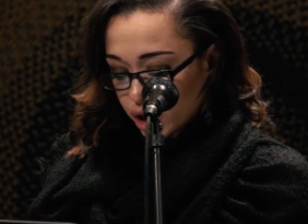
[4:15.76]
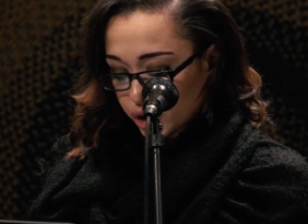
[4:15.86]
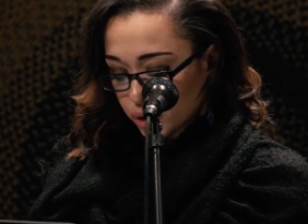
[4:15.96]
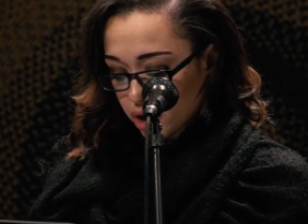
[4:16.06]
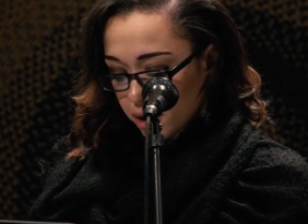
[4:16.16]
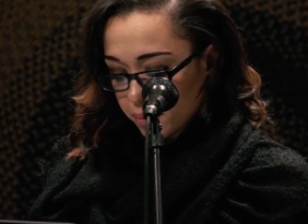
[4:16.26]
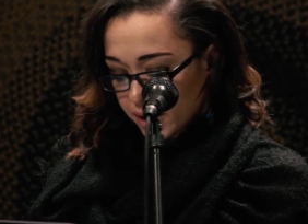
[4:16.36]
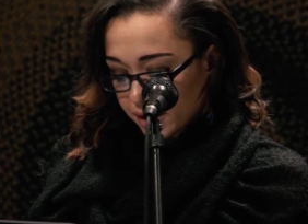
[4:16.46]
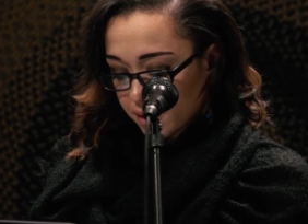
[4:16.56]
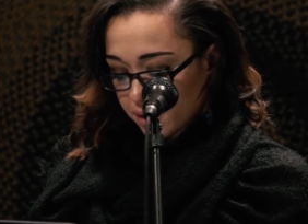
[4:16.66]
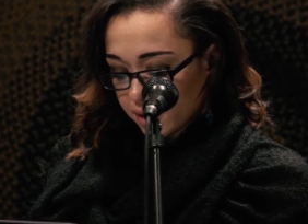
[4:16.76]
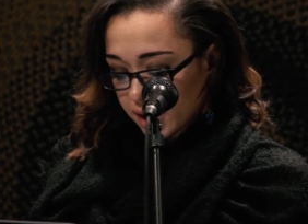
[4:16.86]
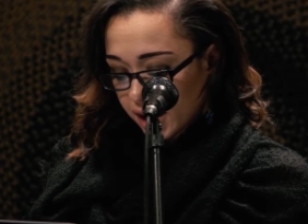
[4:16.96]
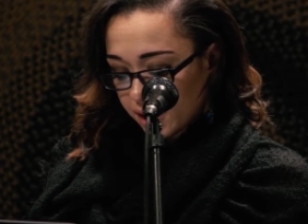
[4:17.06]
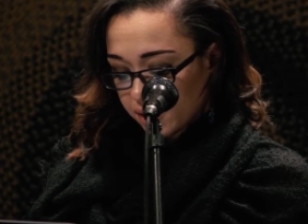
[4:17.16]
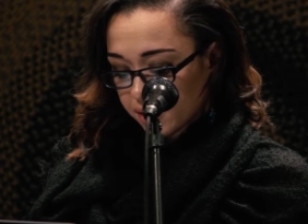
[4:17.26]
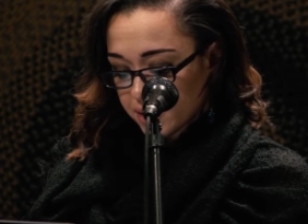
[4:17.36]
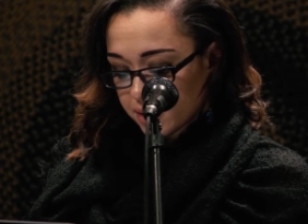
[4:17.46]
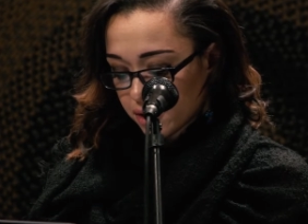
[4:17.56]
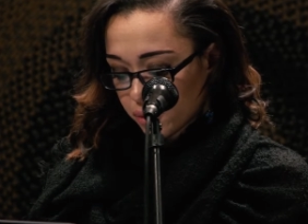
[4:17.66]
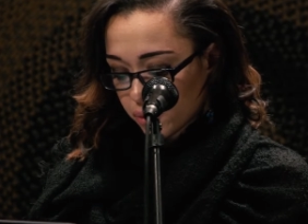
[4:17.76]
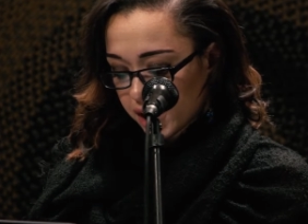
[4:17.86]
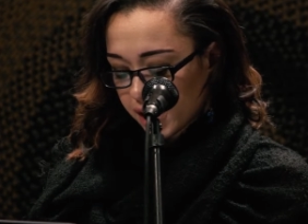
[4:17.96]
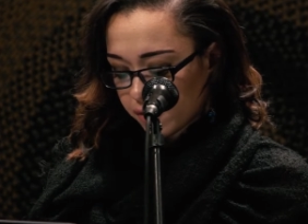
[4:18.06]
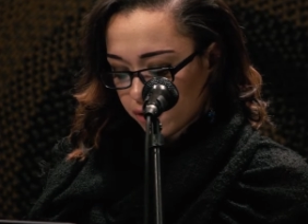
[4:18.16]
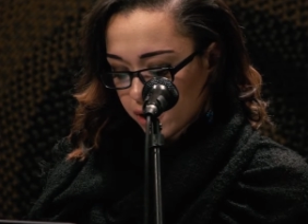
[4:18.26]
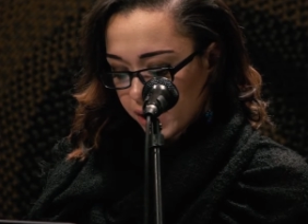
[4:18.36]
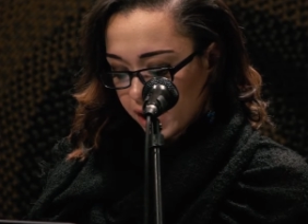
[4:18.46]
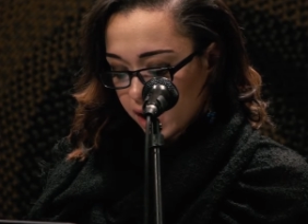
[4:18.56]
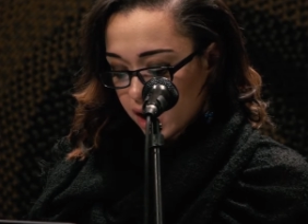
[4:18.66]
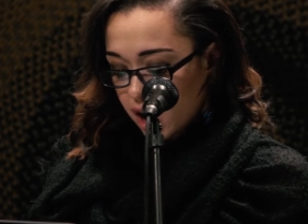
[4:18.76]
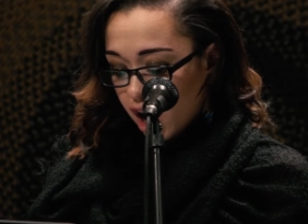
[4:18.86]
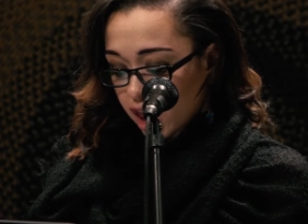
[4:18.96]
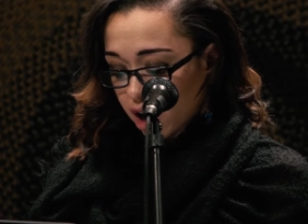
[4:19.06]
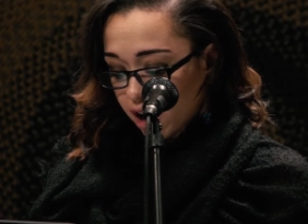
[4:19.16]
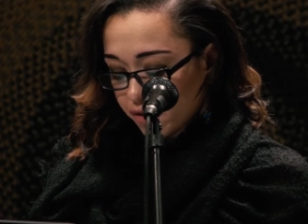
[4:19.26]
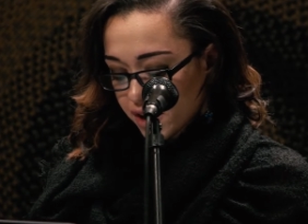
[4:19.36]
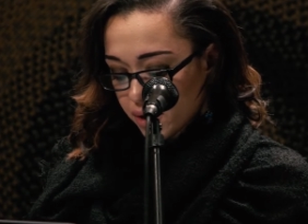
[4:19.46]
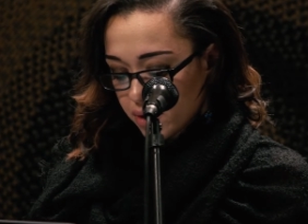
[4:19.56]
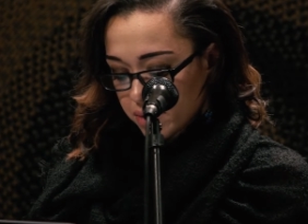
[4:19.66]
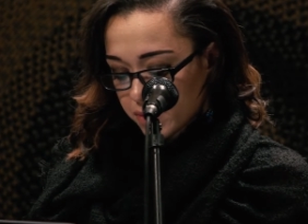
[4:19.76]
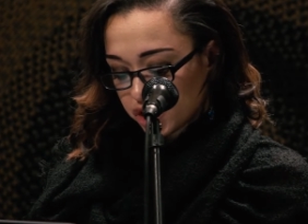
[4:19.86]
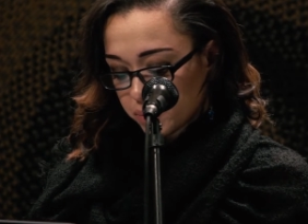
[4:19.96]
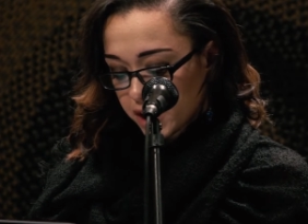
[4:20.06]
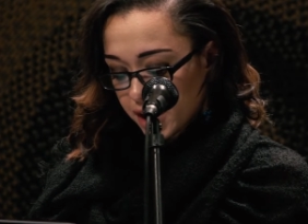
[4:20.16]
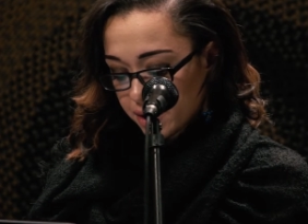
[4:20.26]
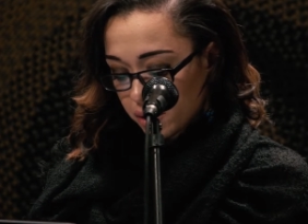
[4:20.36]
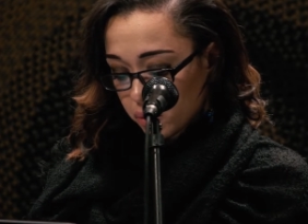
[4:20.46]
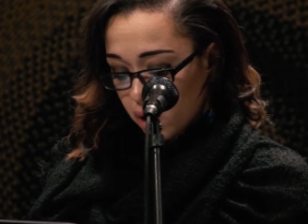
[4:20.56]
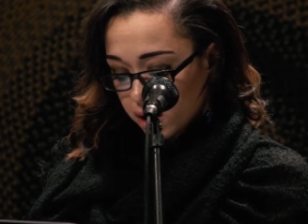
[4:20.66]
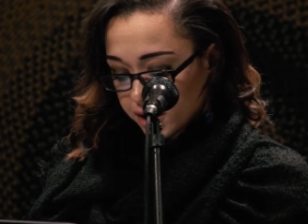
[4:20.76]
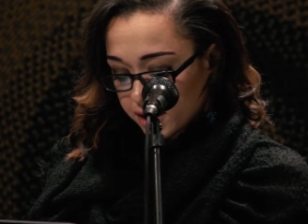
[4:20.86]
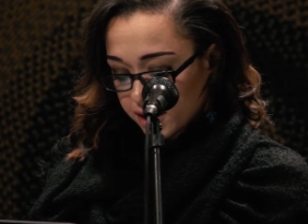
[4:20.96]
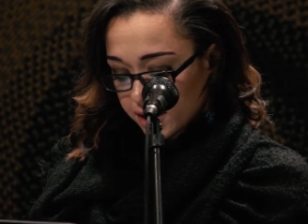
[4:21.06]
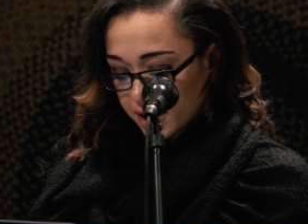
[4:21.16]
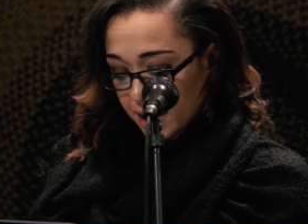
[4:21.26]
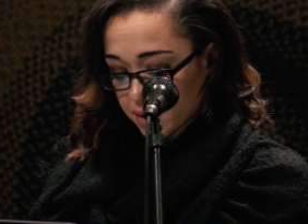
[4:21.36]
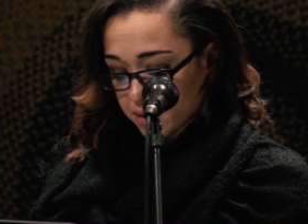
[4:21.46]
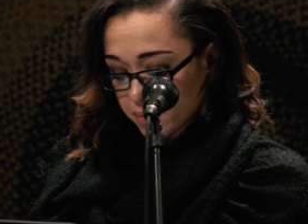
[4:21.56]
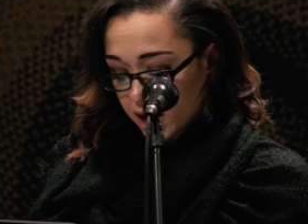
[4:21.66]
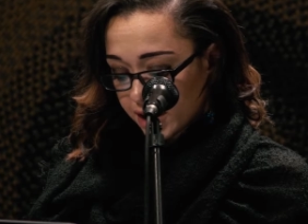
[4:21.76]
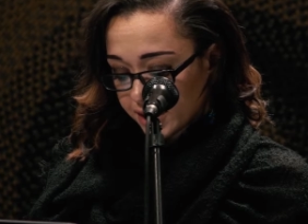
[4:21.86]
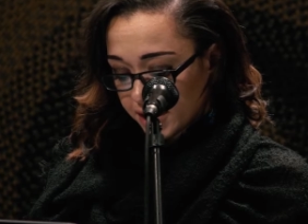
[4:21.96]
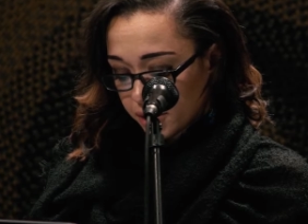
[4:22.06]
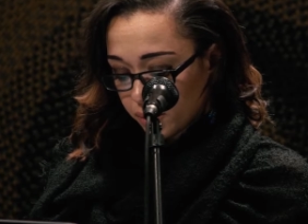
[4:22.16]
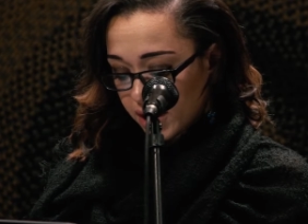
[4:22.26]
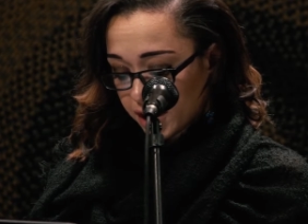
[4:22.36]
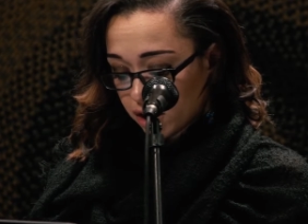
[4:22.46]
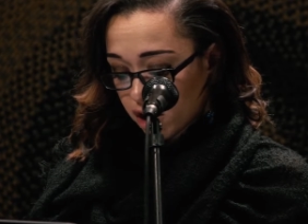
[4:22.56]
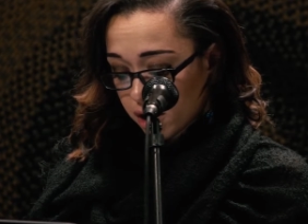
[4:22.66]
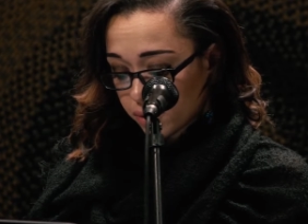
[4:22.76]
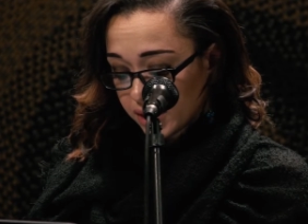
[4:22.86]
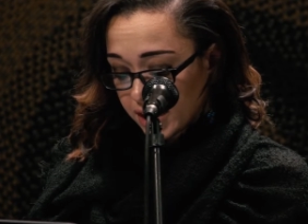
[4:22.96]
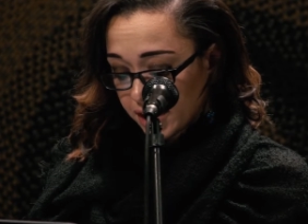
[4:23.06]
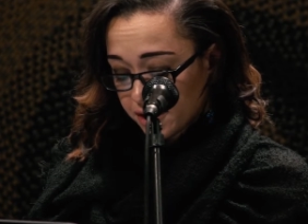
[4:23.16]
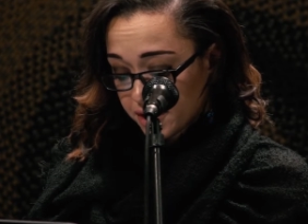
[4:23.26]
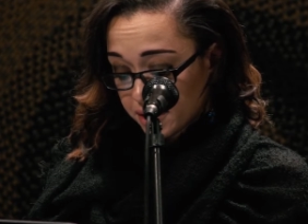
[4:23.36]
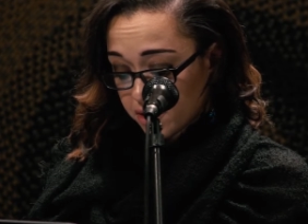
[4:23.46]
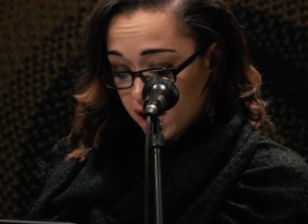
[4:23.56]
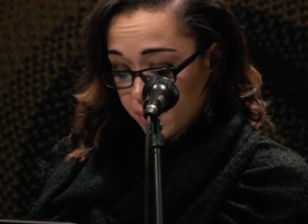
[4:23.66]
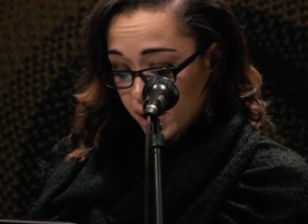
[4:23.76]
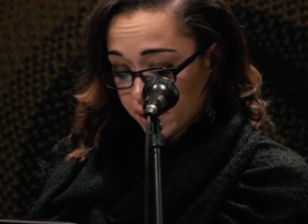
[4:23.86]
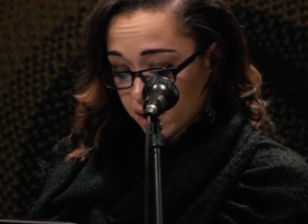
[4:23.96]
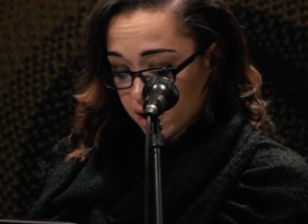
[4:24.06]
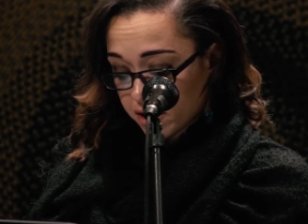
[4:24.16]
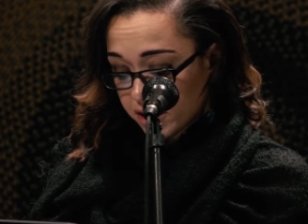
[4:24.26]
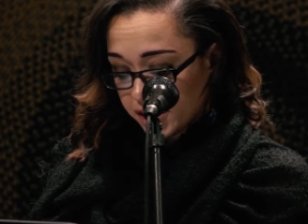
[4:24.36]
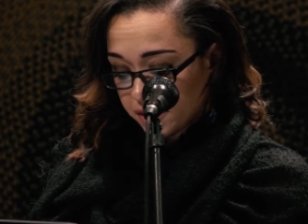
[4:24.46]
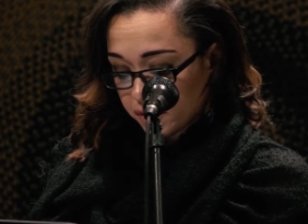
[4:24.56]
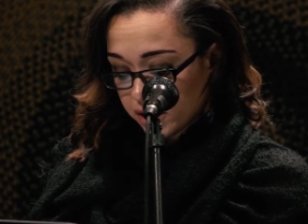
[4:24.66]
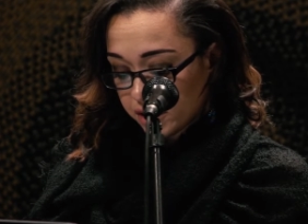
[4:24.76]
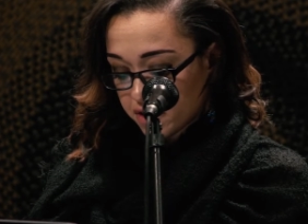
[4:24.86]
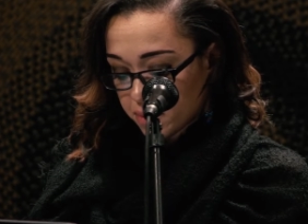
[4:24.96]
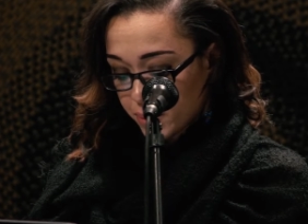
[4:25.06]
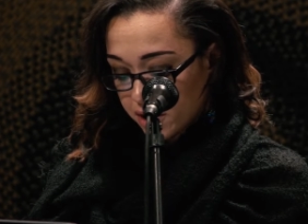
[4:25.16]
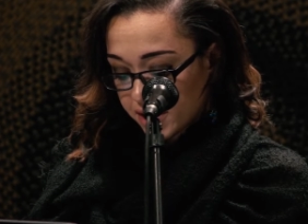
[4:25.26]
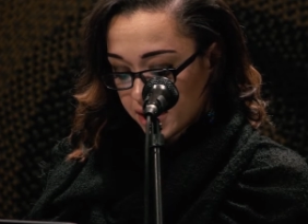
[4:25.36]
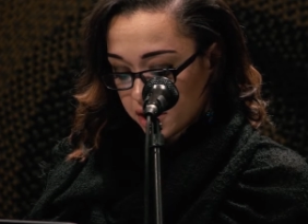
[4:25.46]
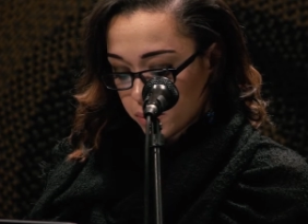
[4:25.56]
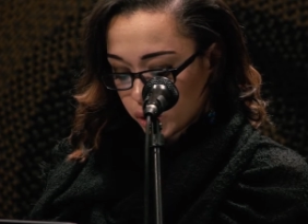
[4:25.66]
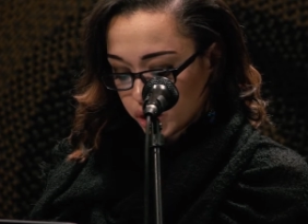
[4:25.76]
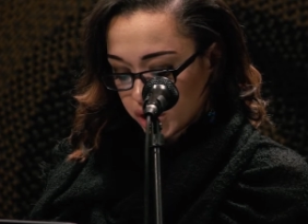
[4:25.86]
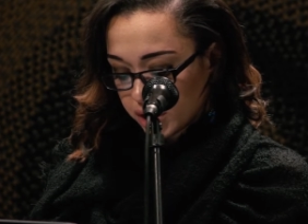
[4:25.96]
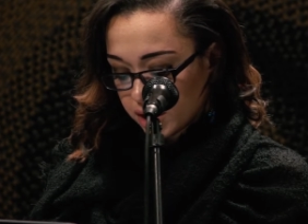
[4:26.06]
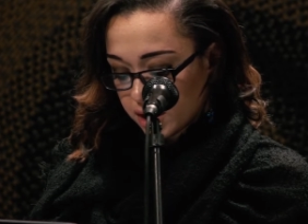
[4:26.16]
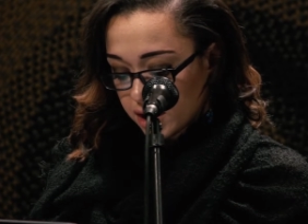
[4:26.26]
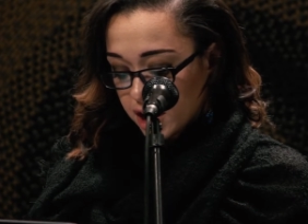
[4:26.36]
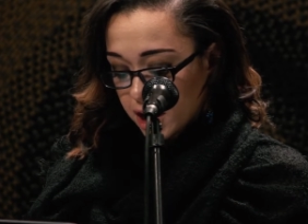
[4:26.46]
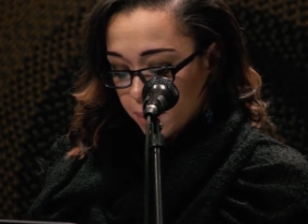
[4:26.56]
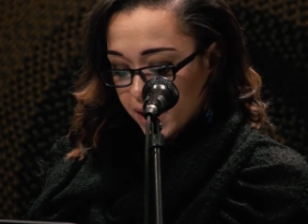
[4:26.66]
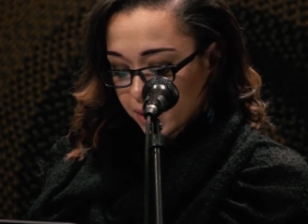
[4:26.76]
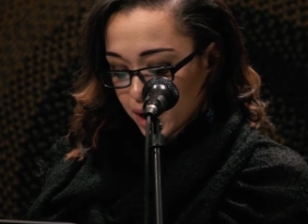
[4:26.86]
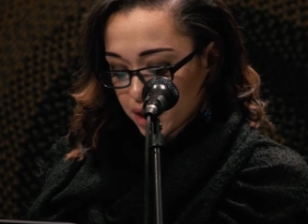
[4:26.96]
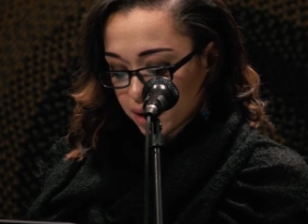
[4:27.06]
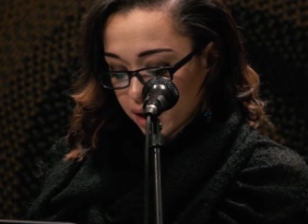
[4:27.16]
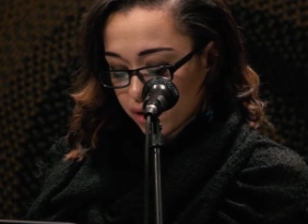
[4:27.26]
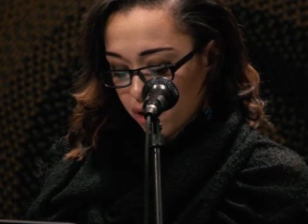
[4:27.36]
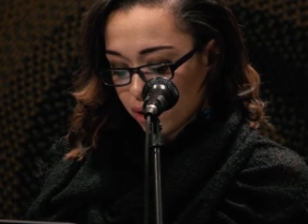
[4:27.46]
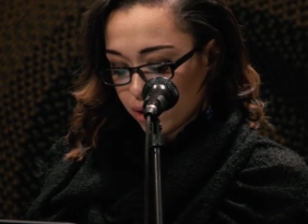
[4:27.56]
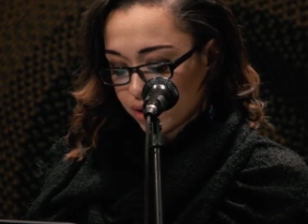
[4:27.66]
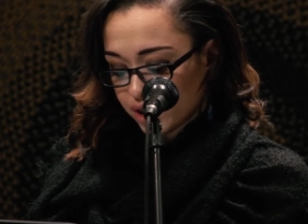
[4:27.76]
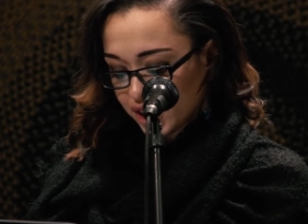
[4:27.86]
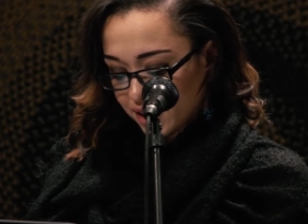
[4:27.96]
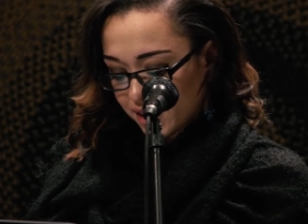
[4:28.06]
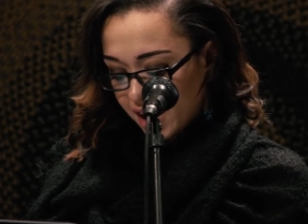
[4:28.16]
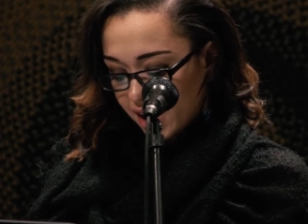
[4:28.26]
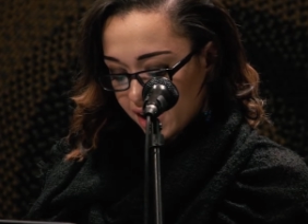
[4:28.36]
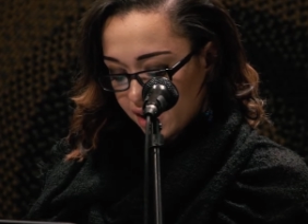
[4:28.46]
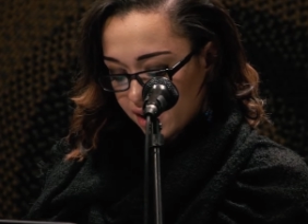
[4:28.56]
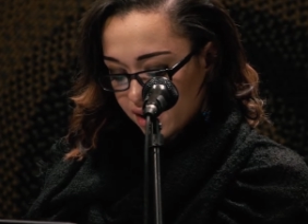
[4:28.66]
Sure, but I'd still like you to consider working for me. I'll offer you as much money as you want. Yam smiled in a way Nora would later describe as utterly devoid of spirit and emotion. Made my skin crawl, she'd say.